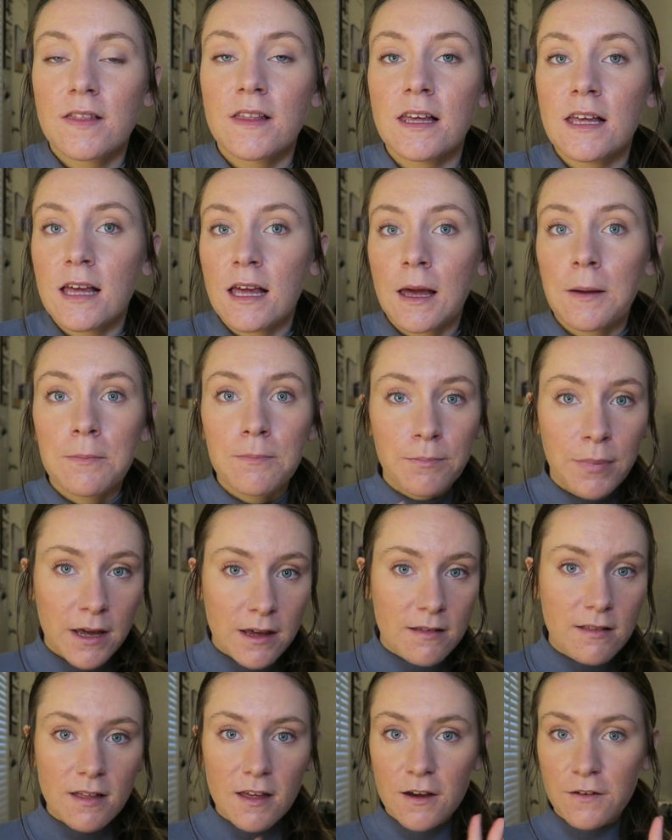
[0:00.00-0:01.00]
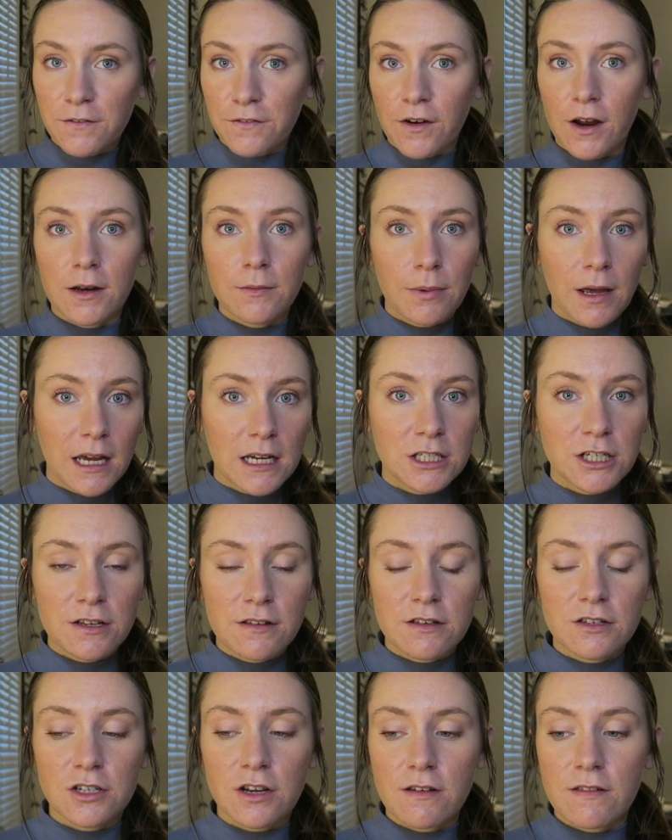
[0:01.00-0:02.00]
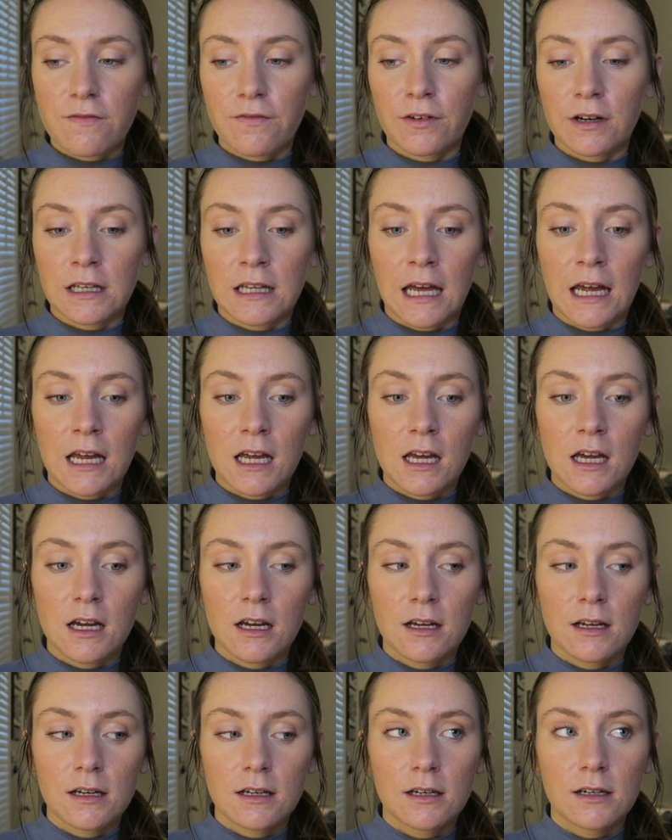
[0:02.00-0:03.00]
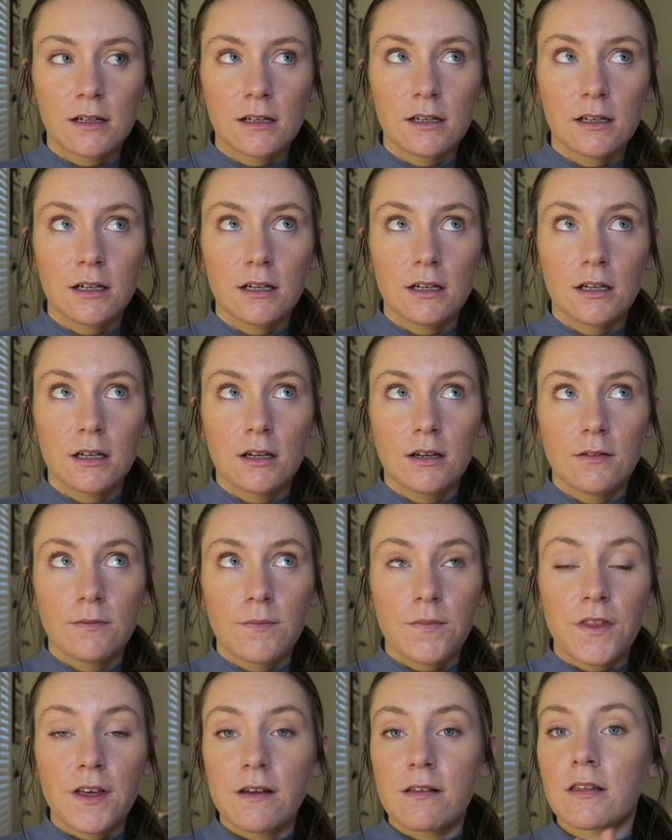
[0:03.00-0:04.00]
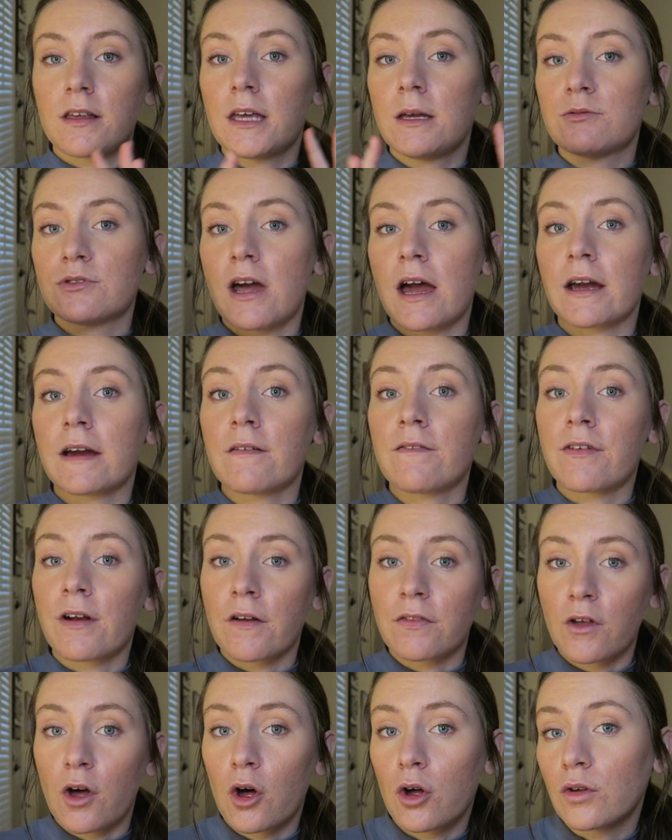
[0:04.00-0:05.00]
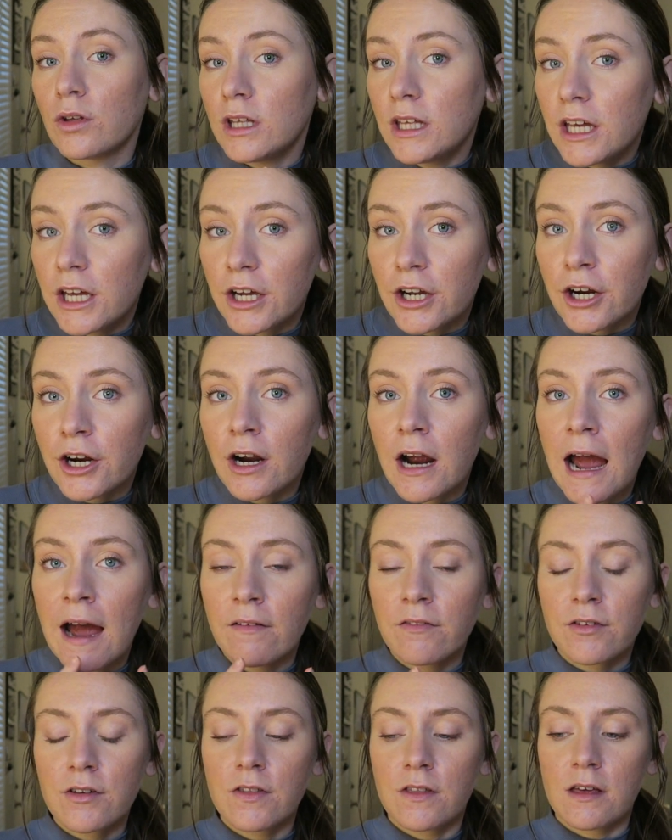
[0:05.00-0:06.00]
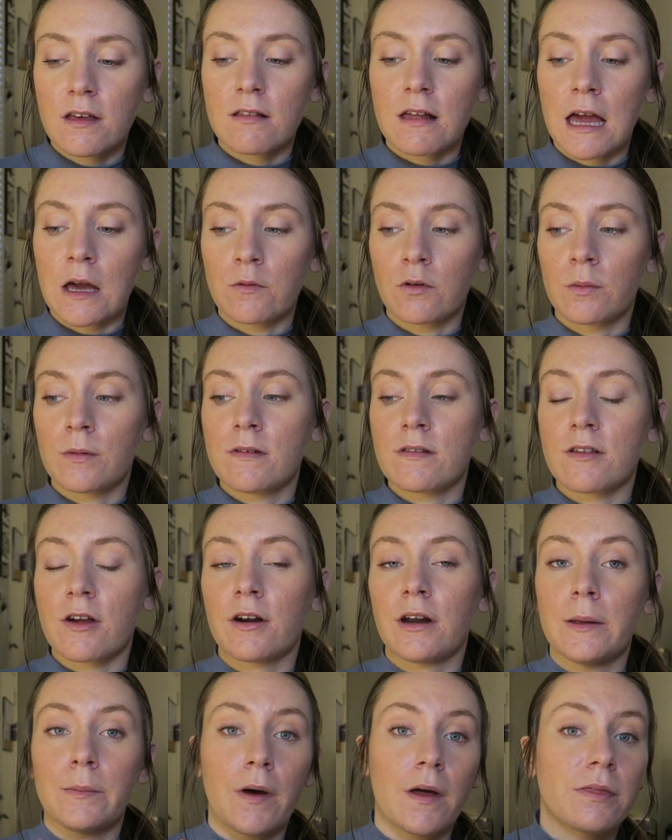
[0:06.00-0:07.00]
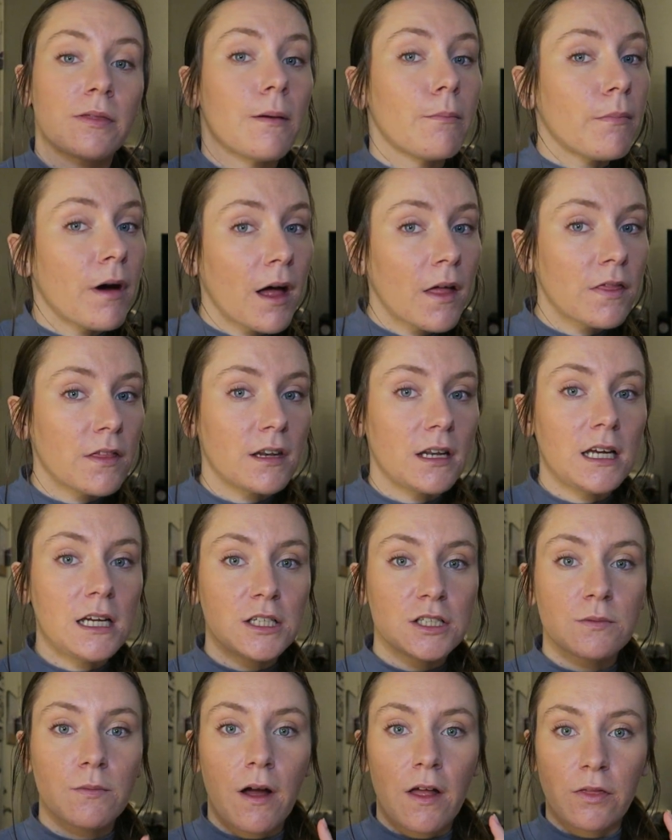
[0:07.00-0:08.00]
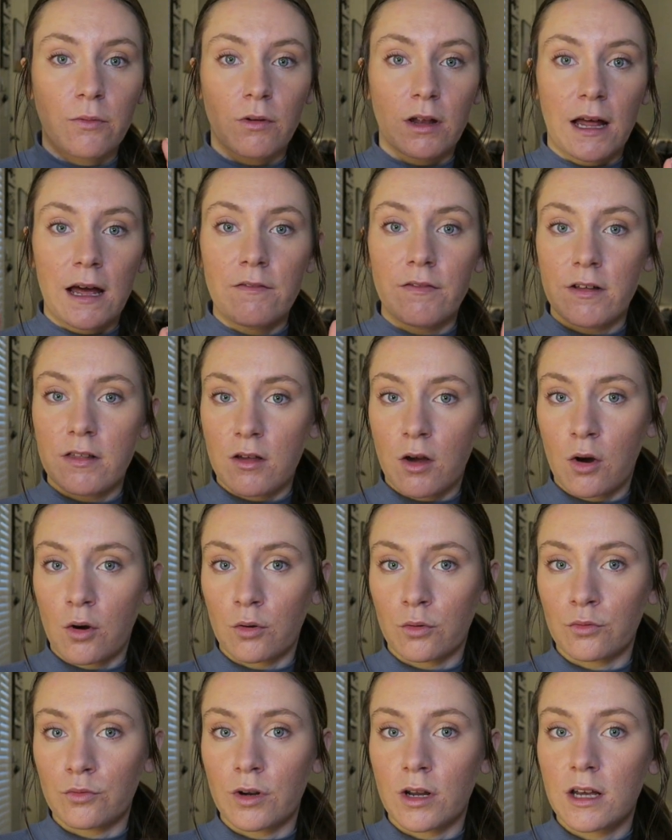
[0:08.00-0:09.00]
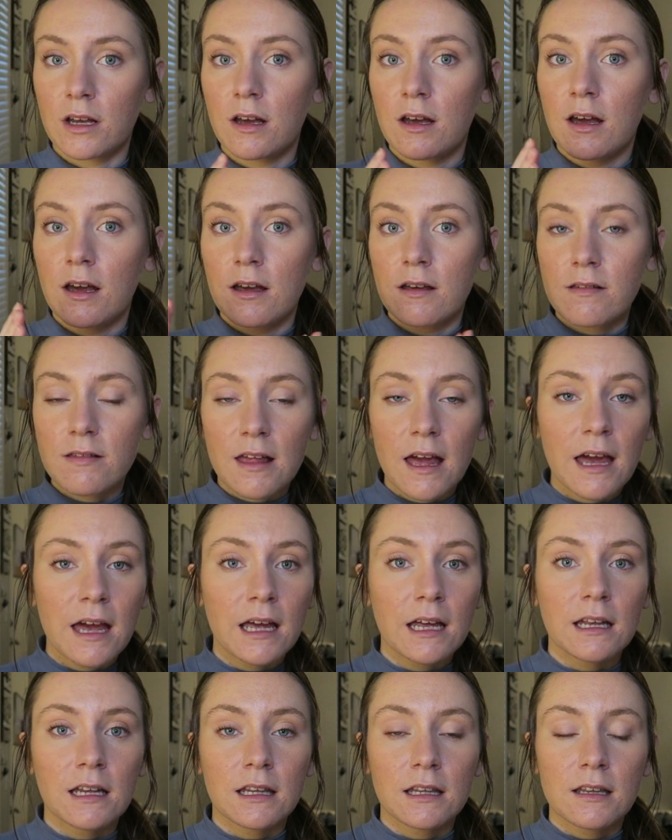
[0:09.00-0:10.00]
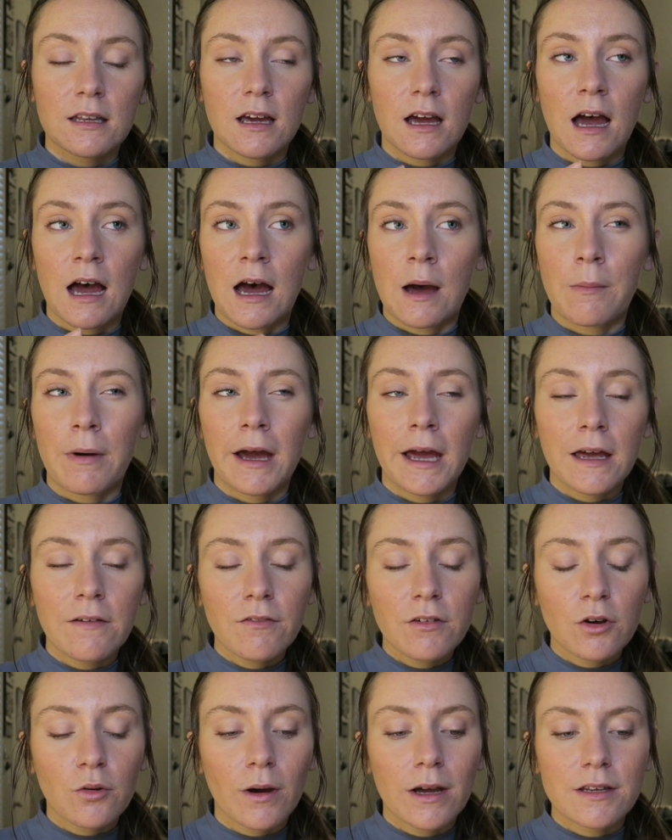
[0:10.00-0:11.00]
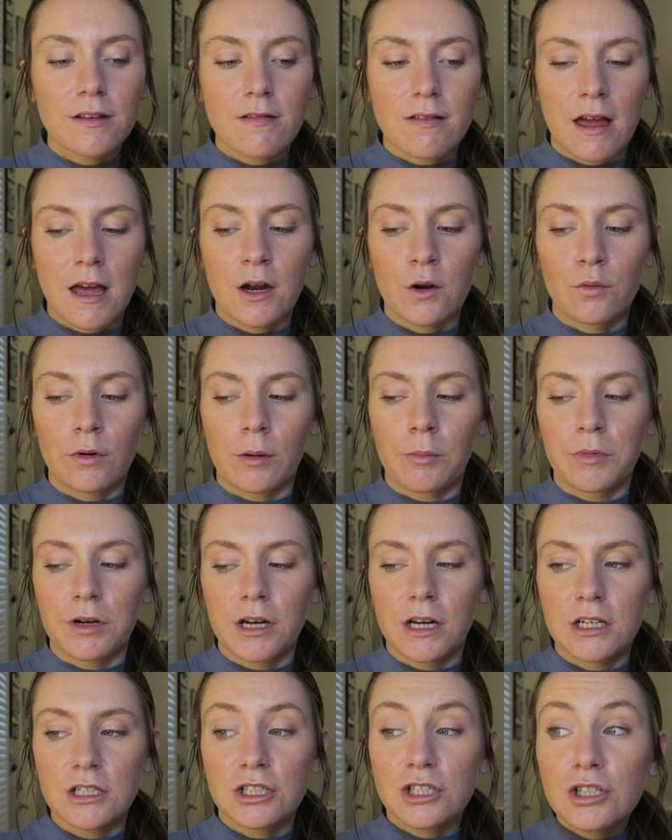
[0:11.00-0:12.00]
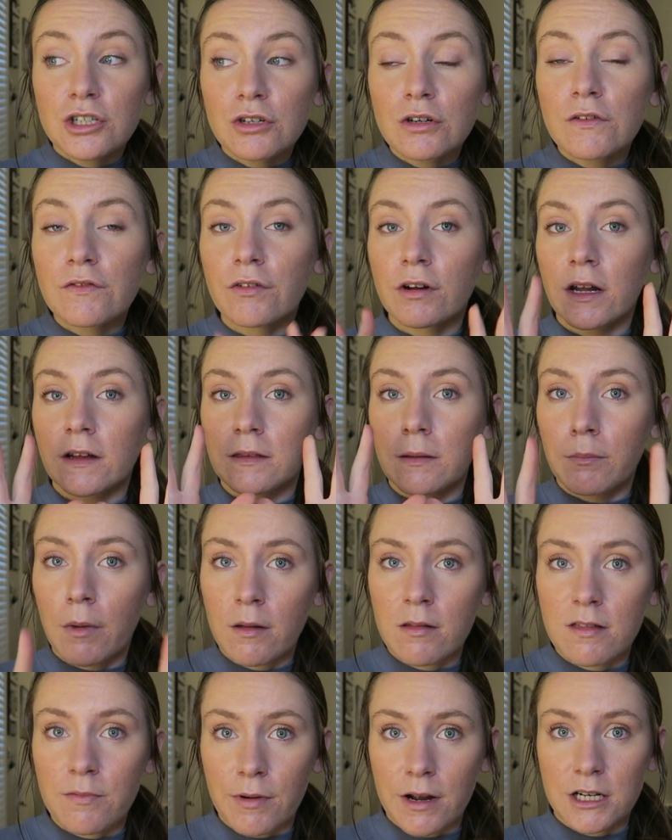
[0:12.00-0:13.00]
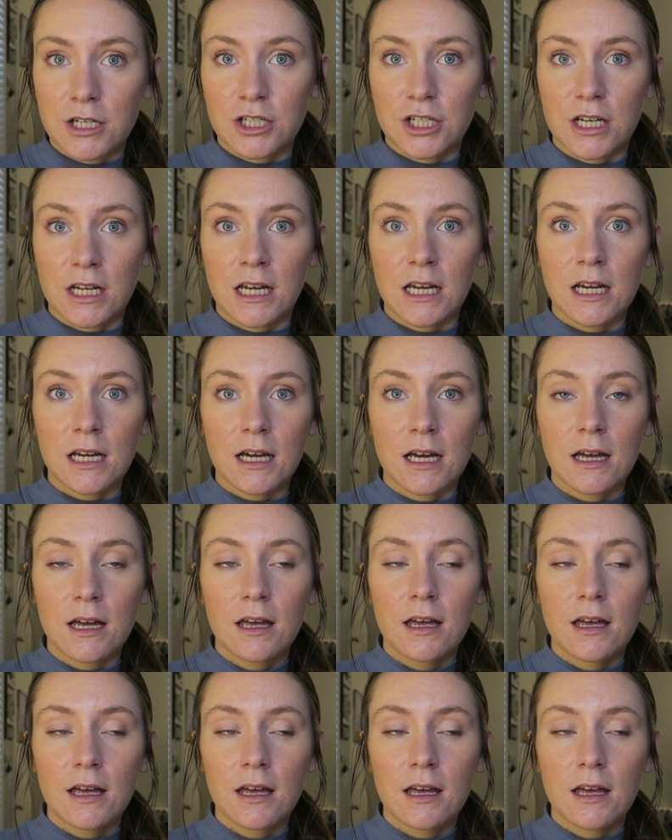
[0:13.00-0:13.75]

the basic front pages just for like things to keep track of throughout the whole year. After these I will be starting month to month, and each month will have its own set. I haven't quite decided what I'm gonna do for like the month spreadsheet,